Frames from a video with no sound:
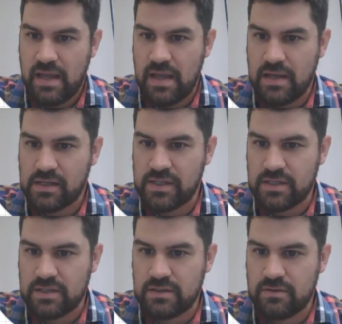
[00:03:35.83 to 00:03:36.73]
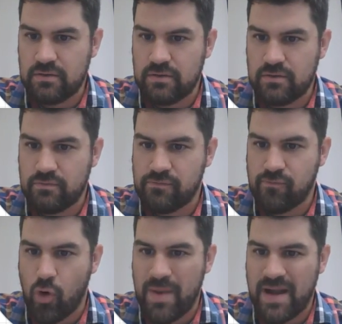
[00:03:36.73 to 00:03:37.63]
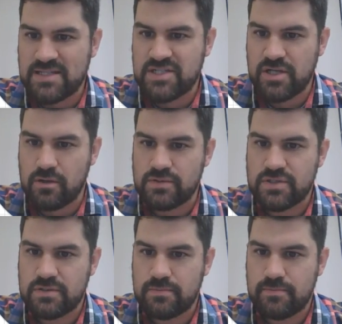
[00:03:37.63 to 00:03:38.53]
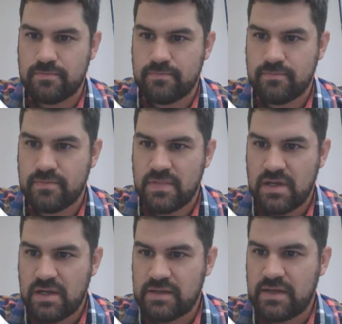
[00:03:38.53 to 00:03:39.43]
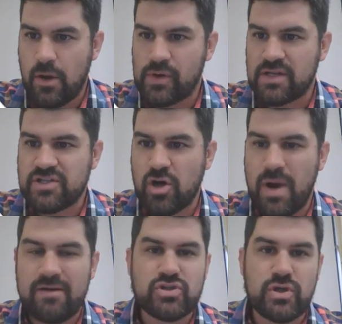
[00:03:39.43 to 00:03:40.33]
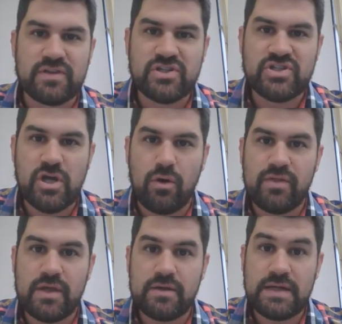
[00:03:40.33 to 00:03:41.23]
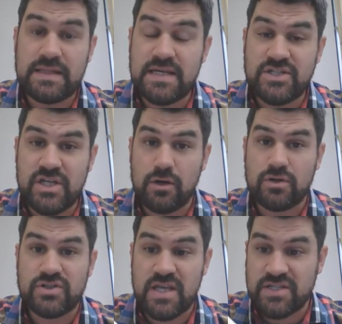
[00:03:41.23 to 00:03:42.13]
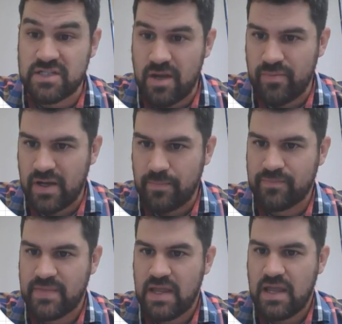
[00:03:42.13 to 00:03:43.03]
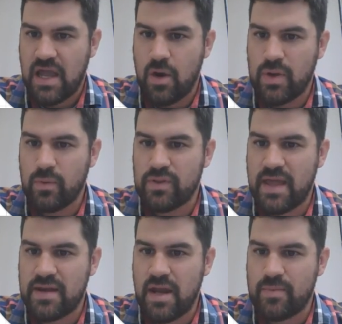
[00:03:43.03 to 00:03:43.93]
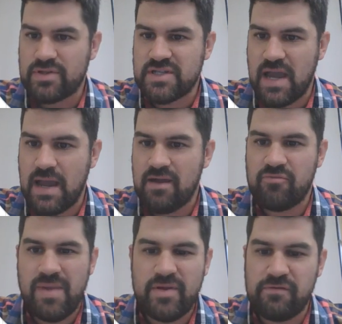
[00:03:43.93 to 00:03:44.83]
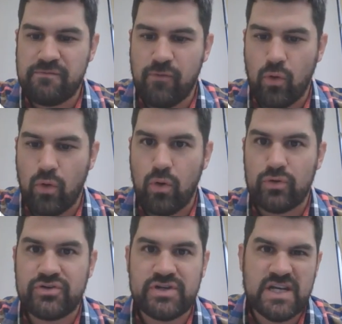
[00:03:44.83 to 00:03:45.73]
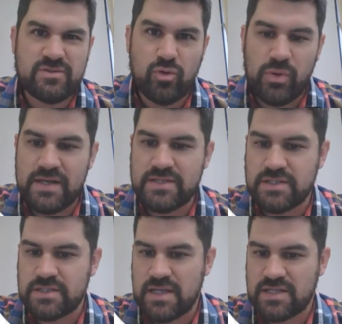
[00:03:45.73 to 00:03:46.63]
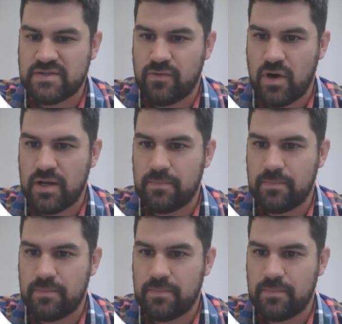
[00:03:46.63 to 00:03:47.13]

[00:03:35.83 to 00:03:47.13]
and click Format Cells. Now we're going to tell Microsoft Excel that in these cells there's a number, and we want that number to have maybe 4 decimal places. That's fine.